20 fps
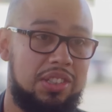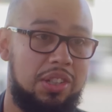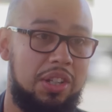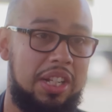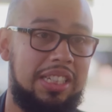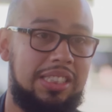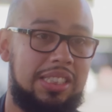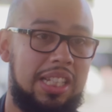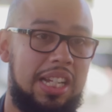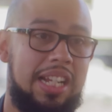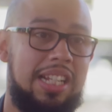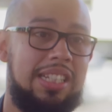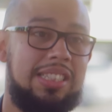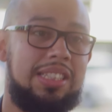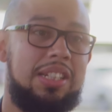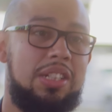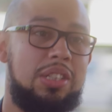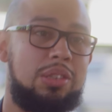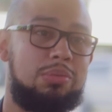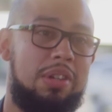So he said he's
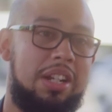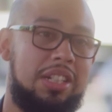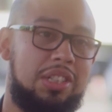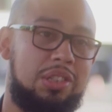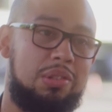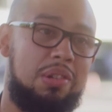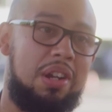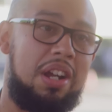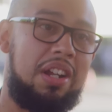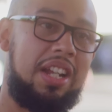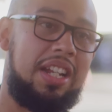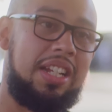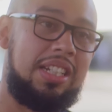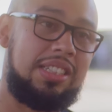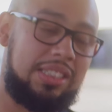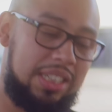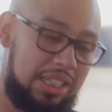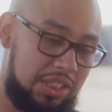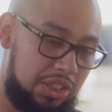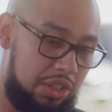in his restaurant and his
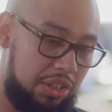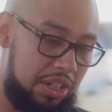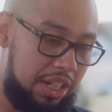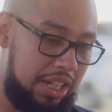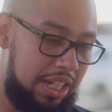sister